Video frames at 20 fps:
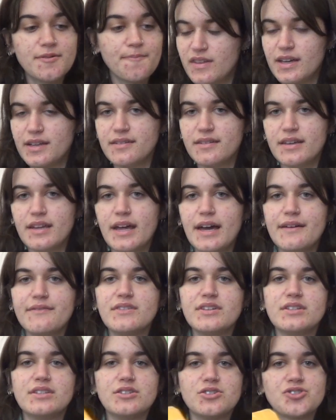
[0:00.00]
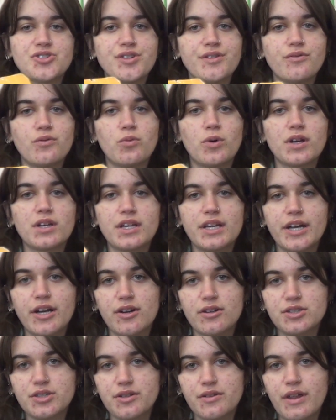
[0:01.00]
They did have the addition of one
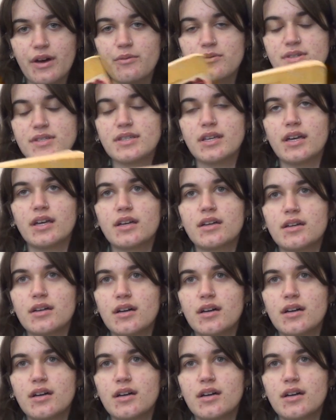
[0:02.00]
character that was like